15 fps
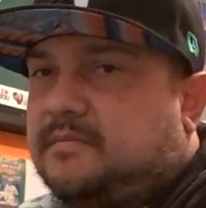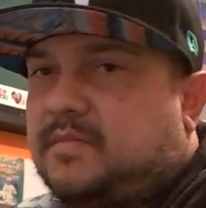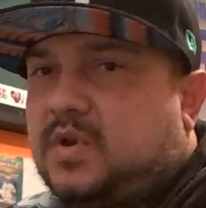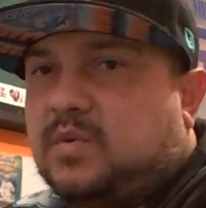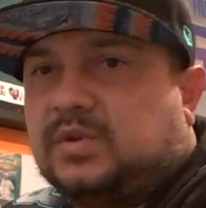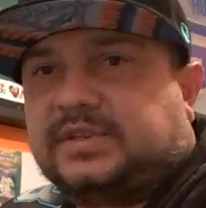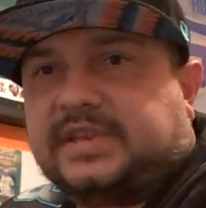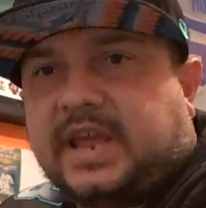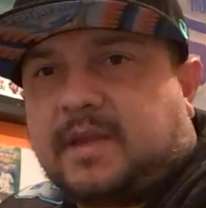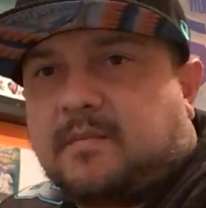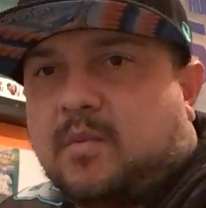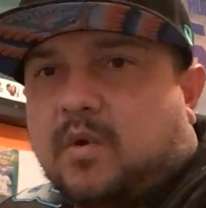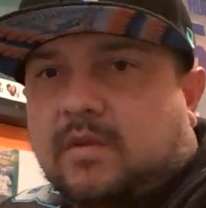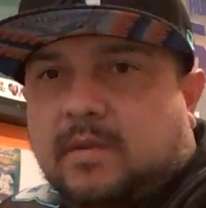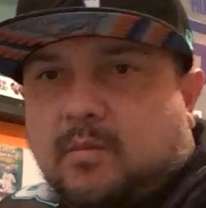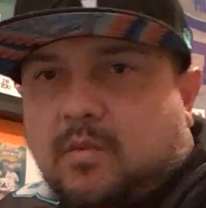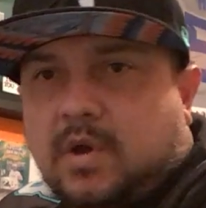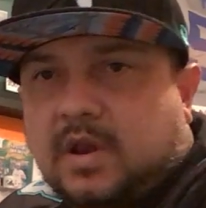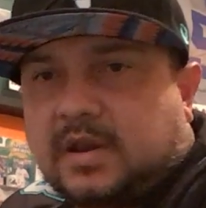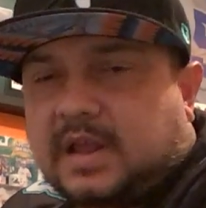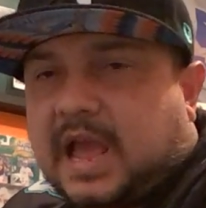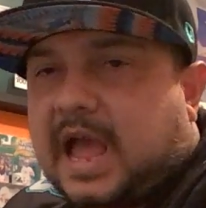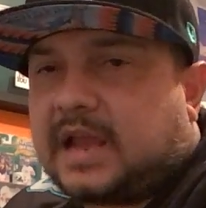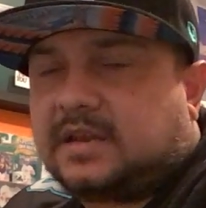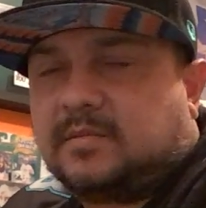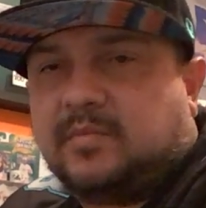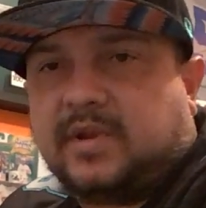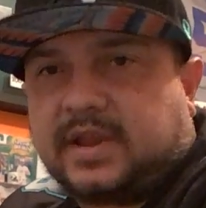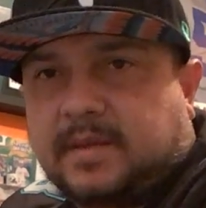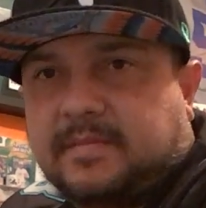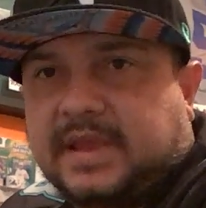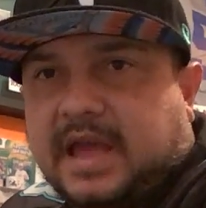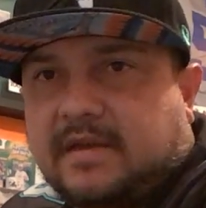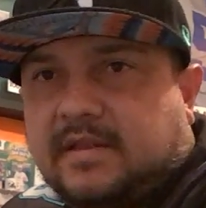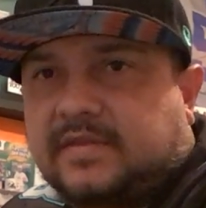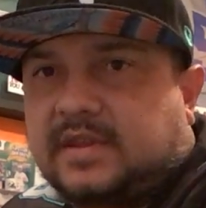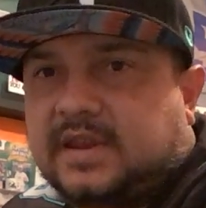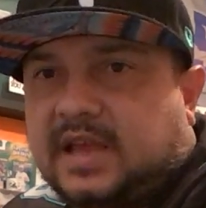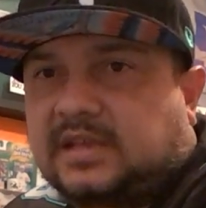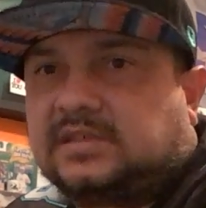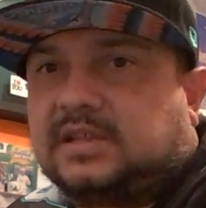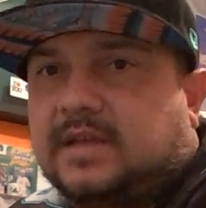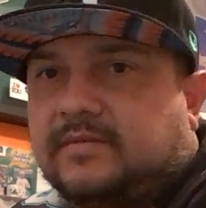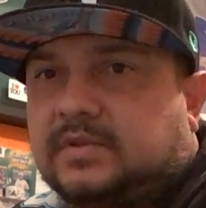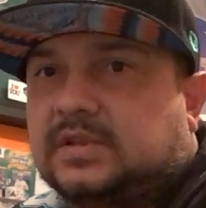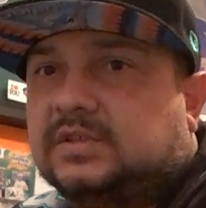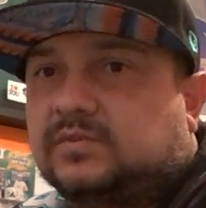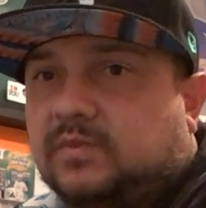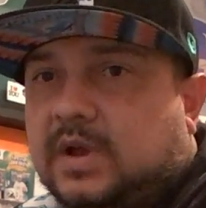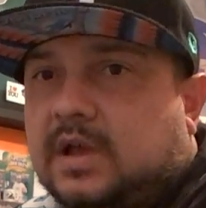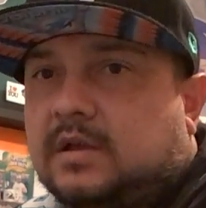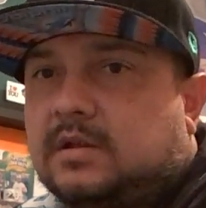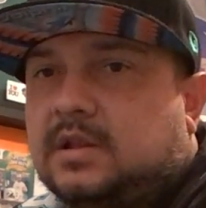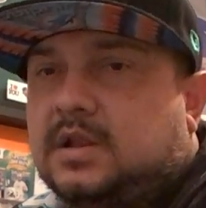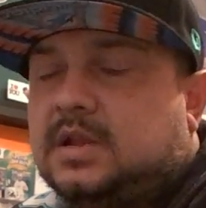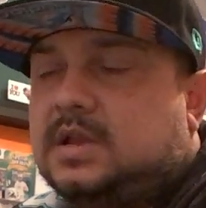It will take more than one guy to bring him down at the next level as well.